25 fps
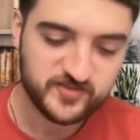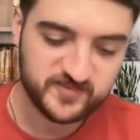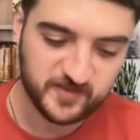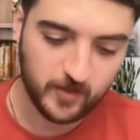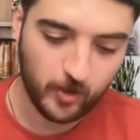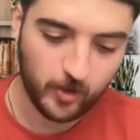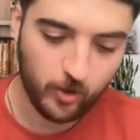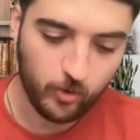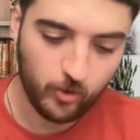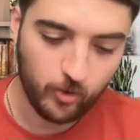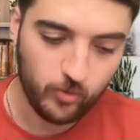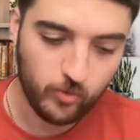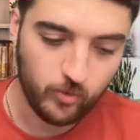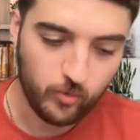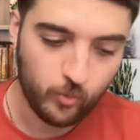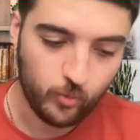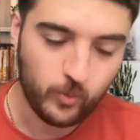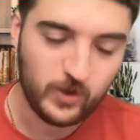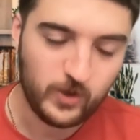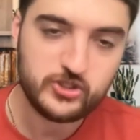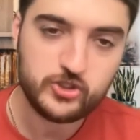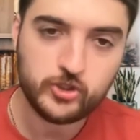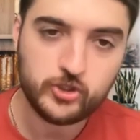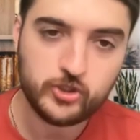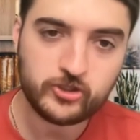So
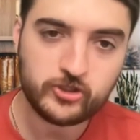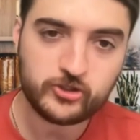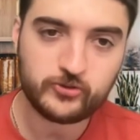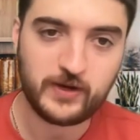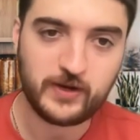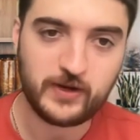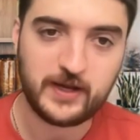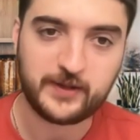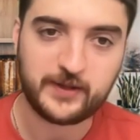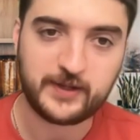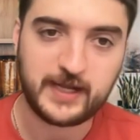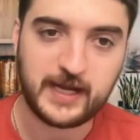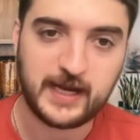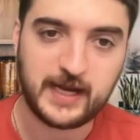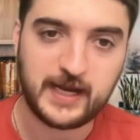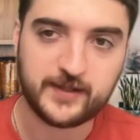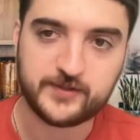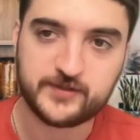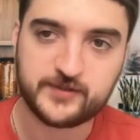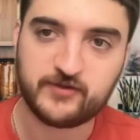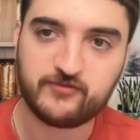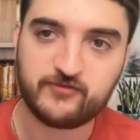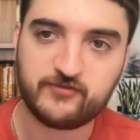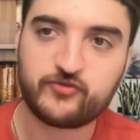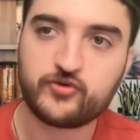when you're creating
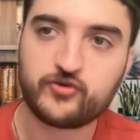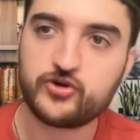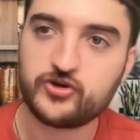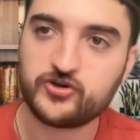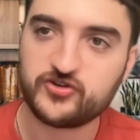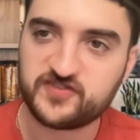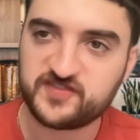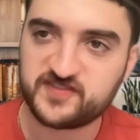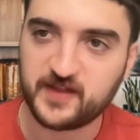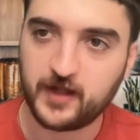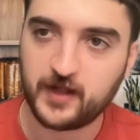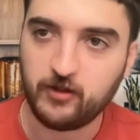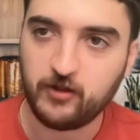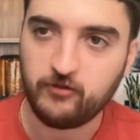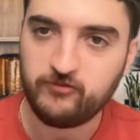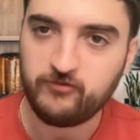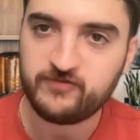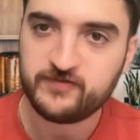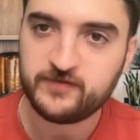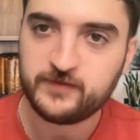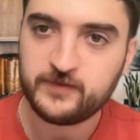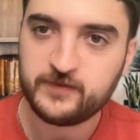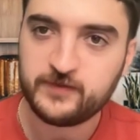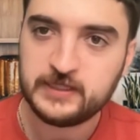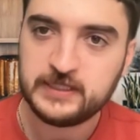content for yourself
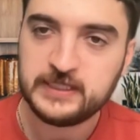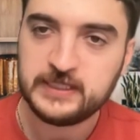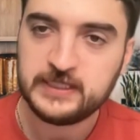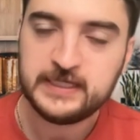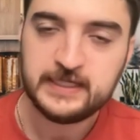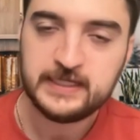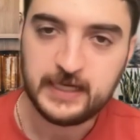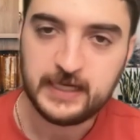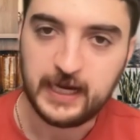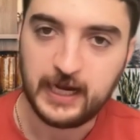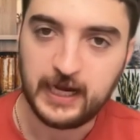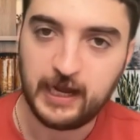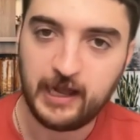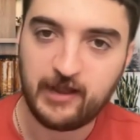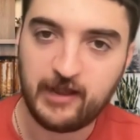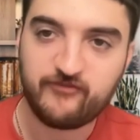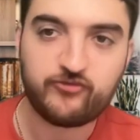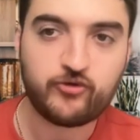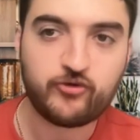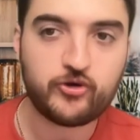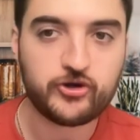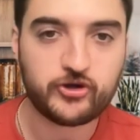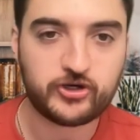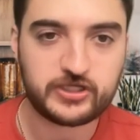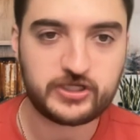uh, and
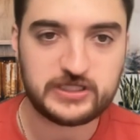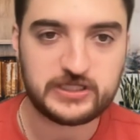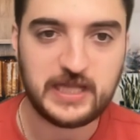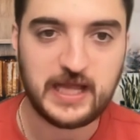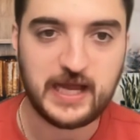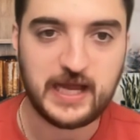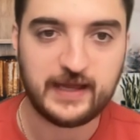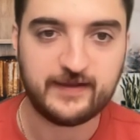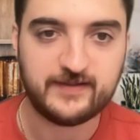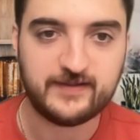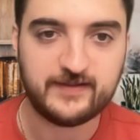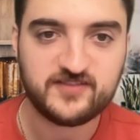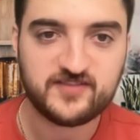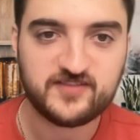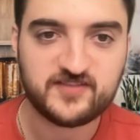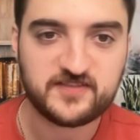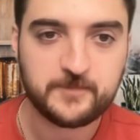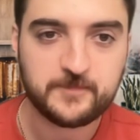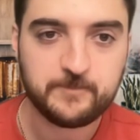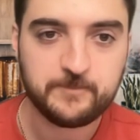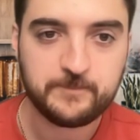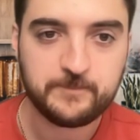for your clients,